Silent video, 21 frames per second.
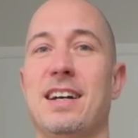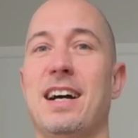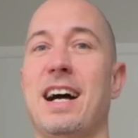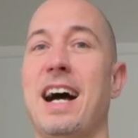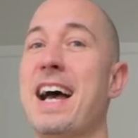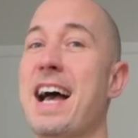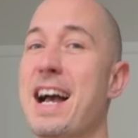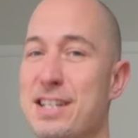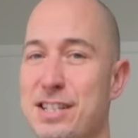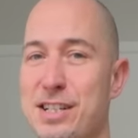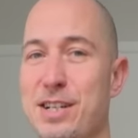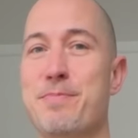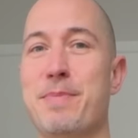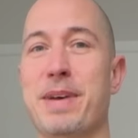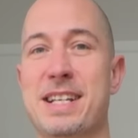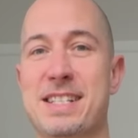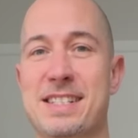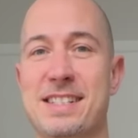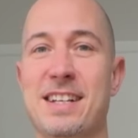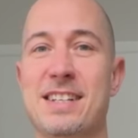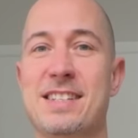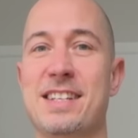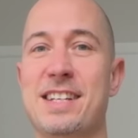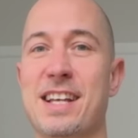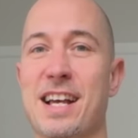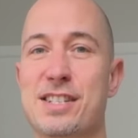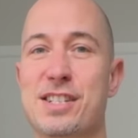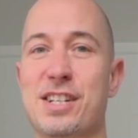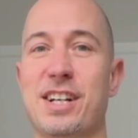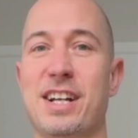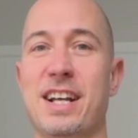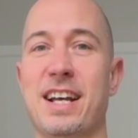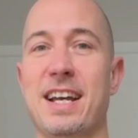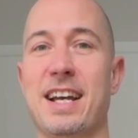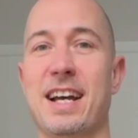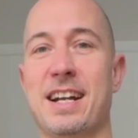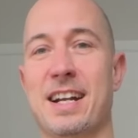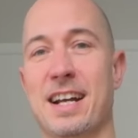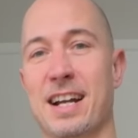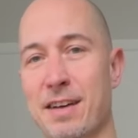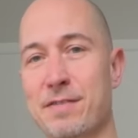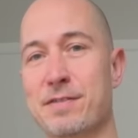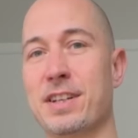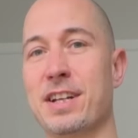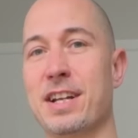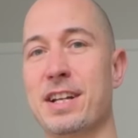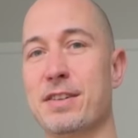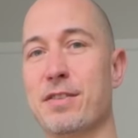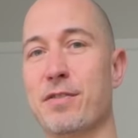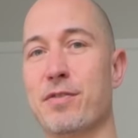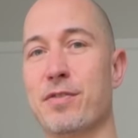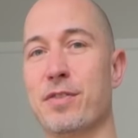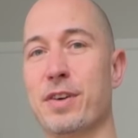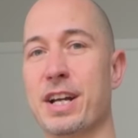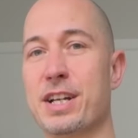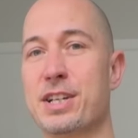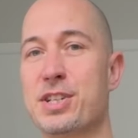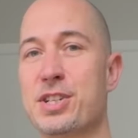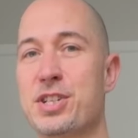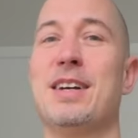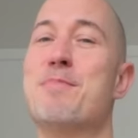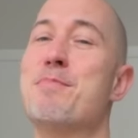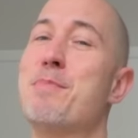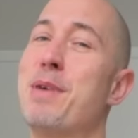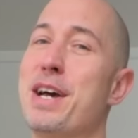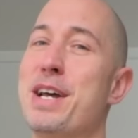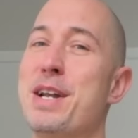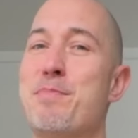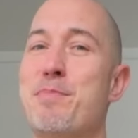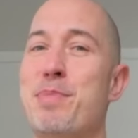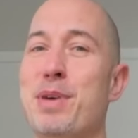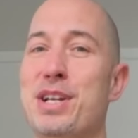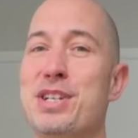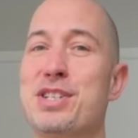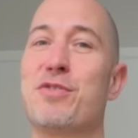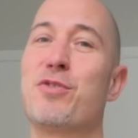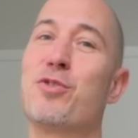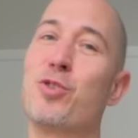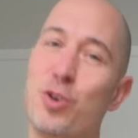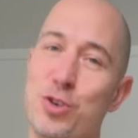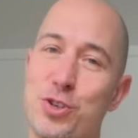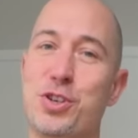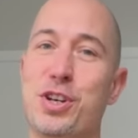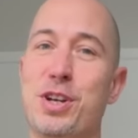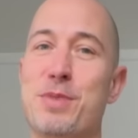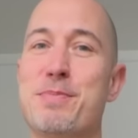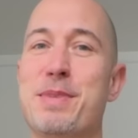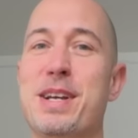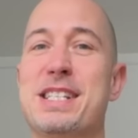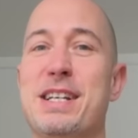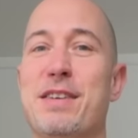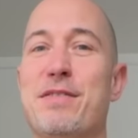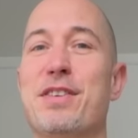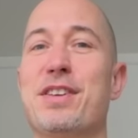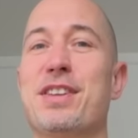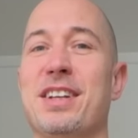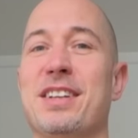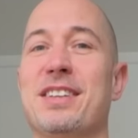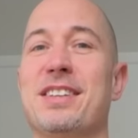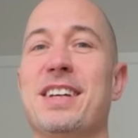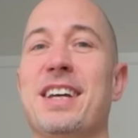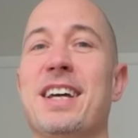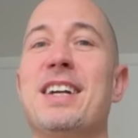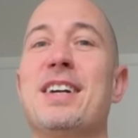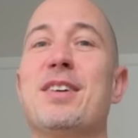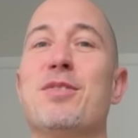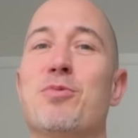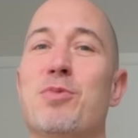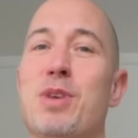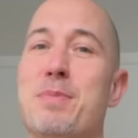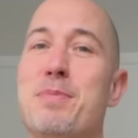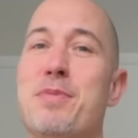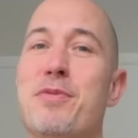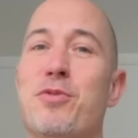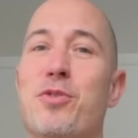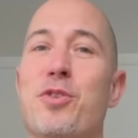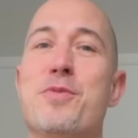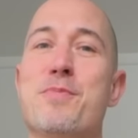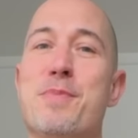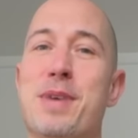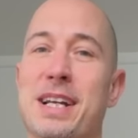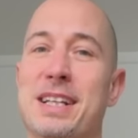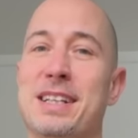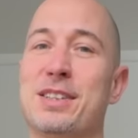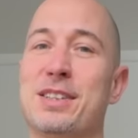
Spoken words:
I actually mixed this yesterday and I left it in the fridge, but in a pinch, of course, you can mix everything together right before you make the